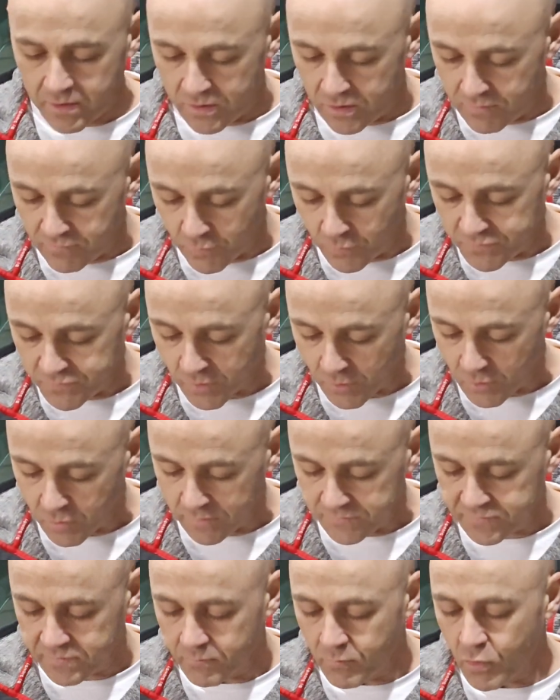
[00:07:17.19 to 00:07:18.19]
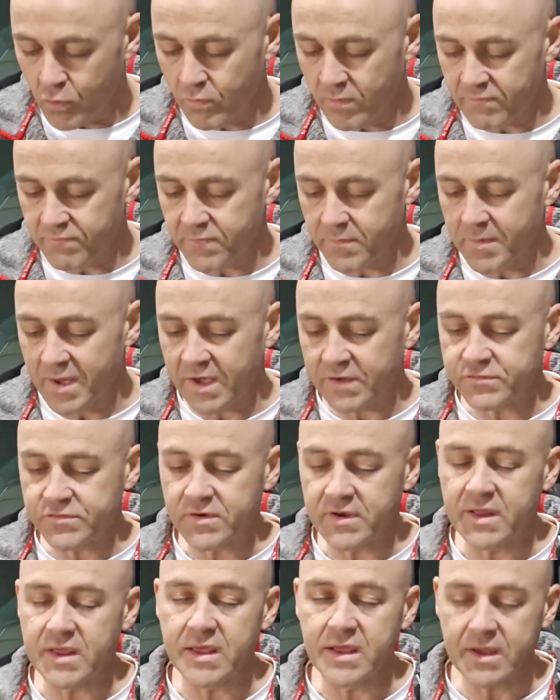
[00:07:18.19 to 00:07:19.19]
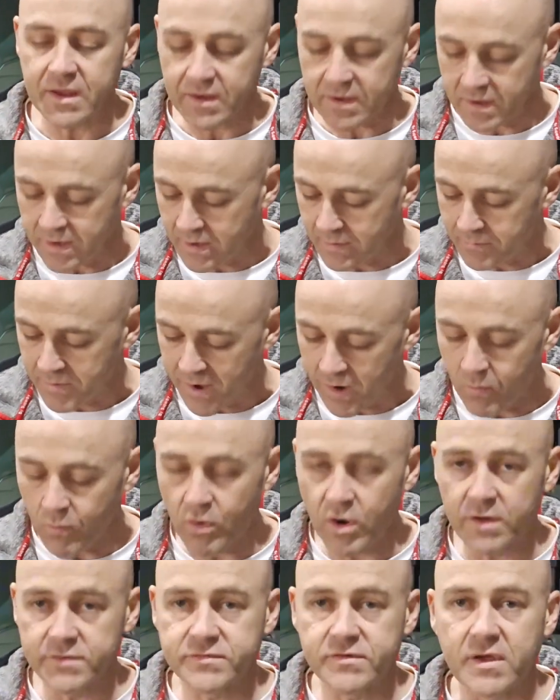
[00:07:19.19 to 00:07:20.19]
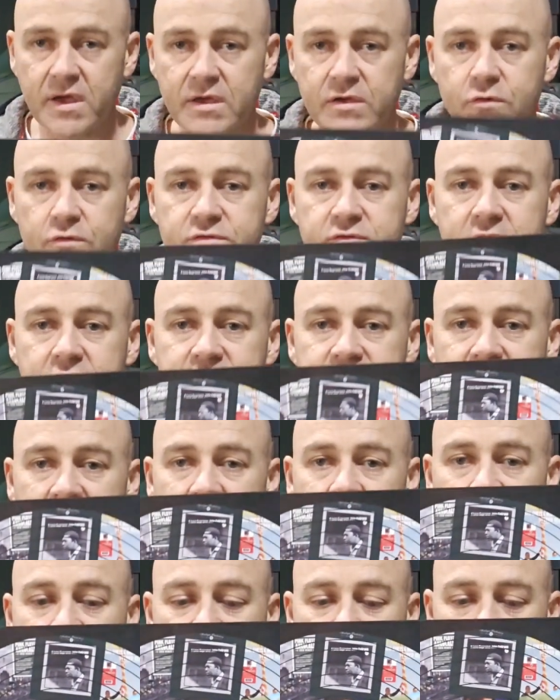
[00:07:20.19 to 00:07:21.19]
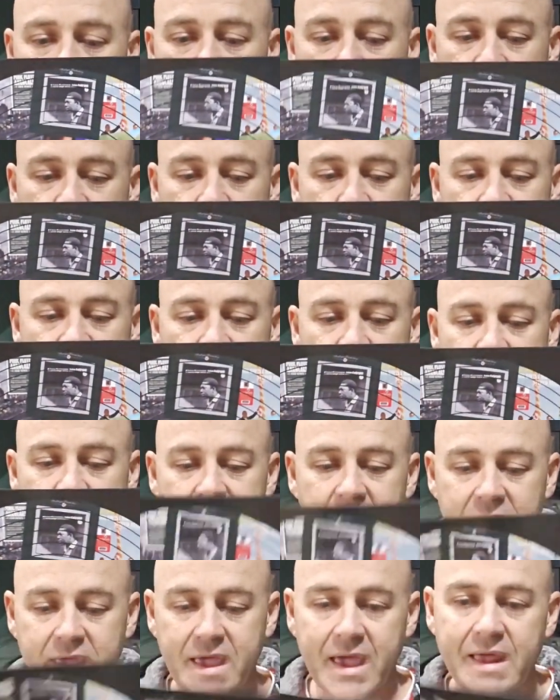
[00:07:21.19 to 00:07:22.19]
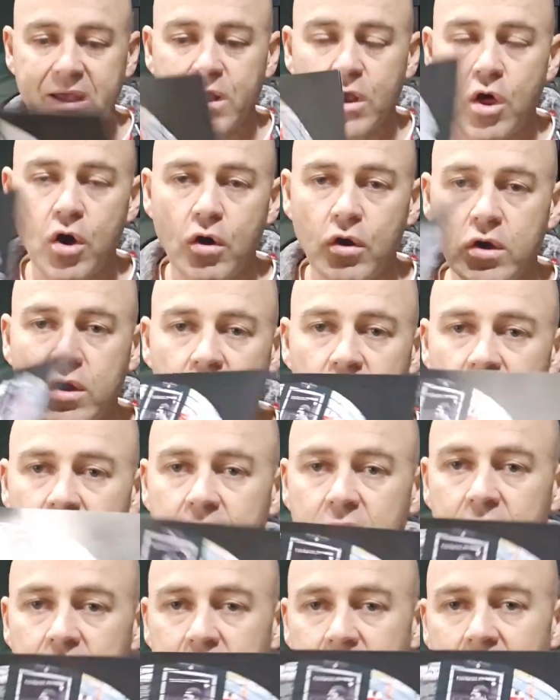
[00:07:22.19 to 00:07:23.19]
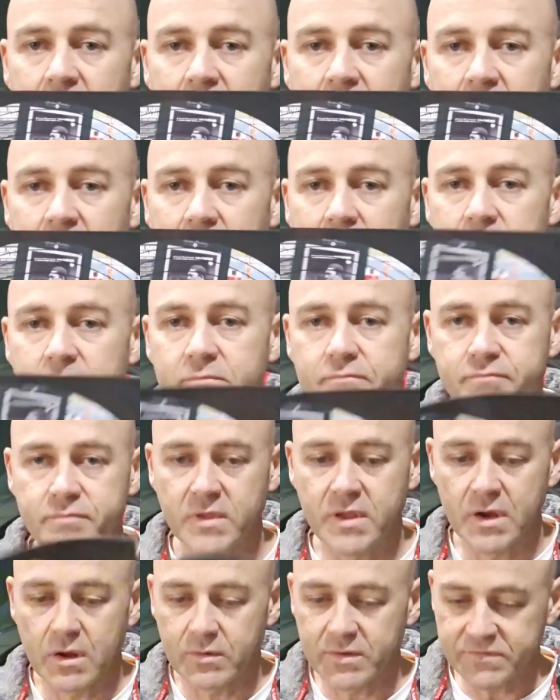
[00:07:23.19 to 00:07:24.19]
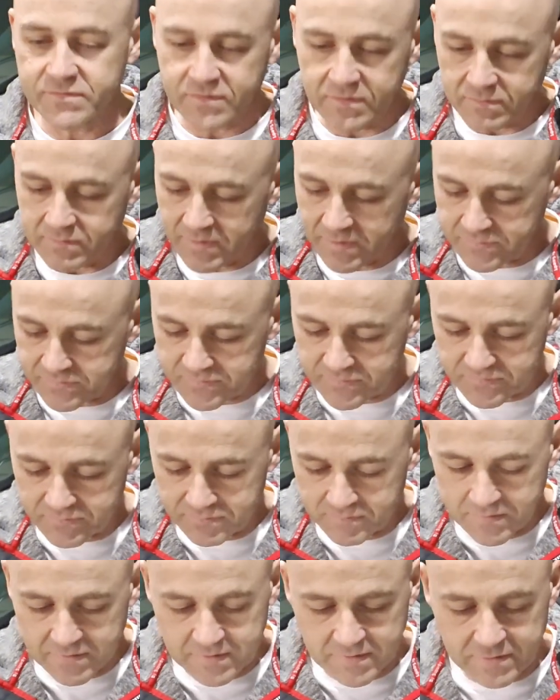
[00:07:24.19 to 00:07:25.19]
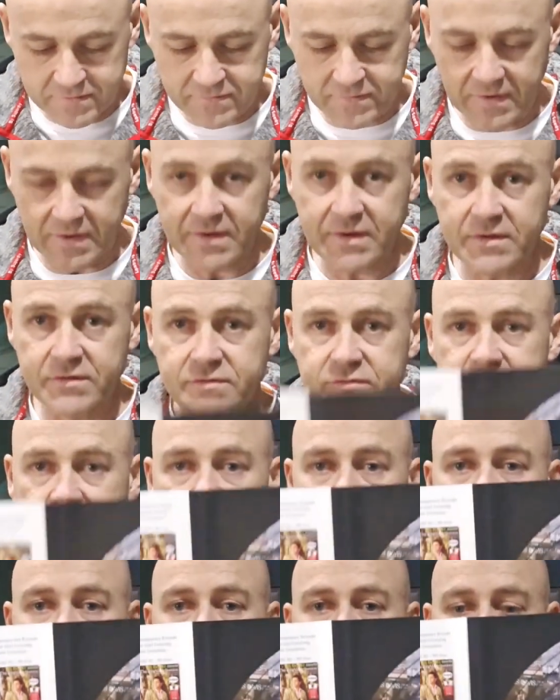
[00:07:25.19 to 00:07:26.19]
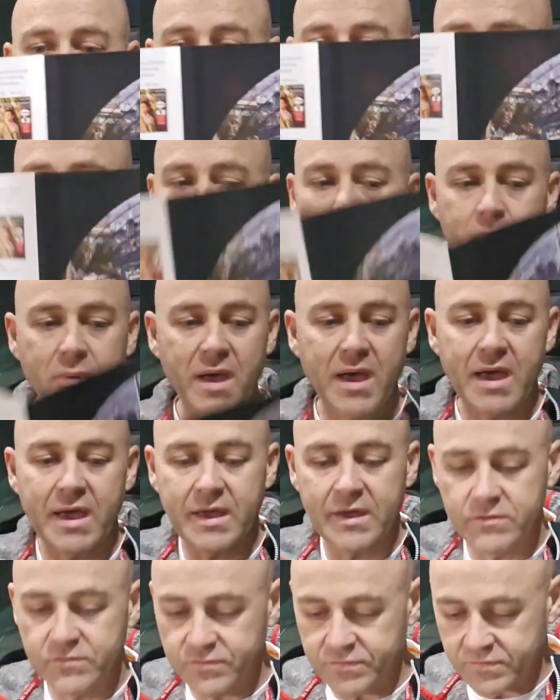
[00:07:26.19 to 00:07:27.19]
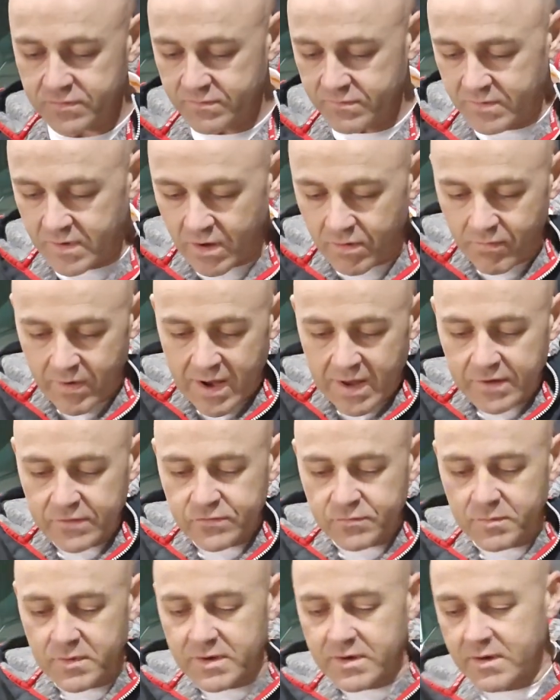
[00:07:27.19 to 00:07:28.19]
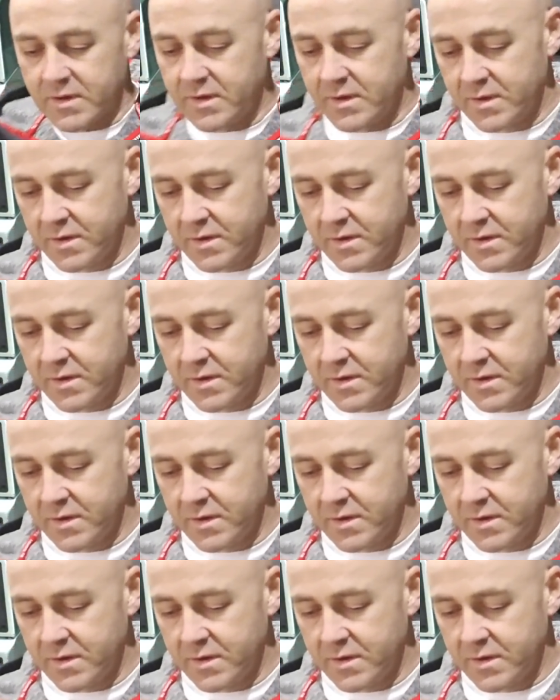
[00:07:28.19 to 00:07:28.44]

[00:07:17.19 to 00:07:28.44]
You've also got some more information here about what Acoustic Sounds are producing, their catalog. You know, it is, you know, a double paged arrangement.